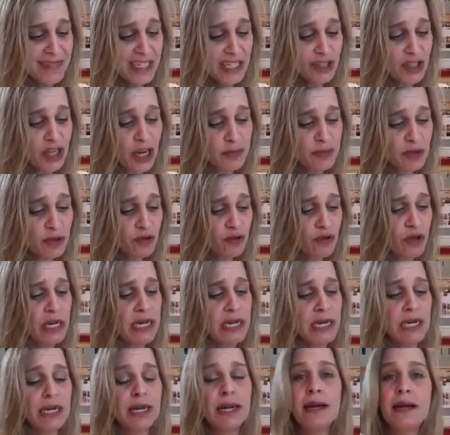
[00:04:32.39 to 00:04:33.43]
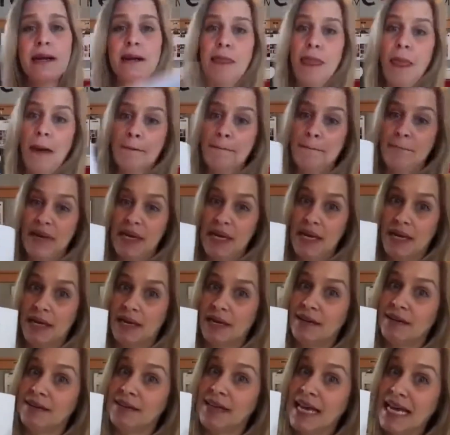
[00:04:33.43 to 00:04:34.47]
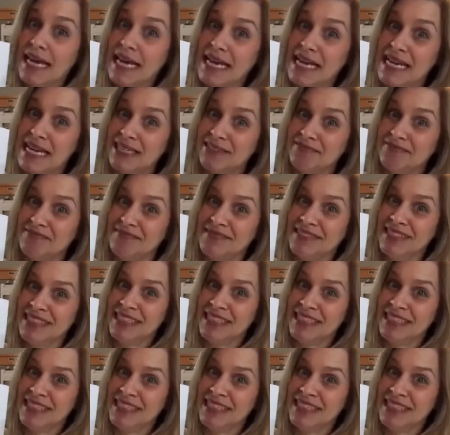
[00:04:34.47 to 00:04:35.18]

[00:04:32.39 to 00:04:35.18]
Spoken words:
Chapter 3, pick a lane.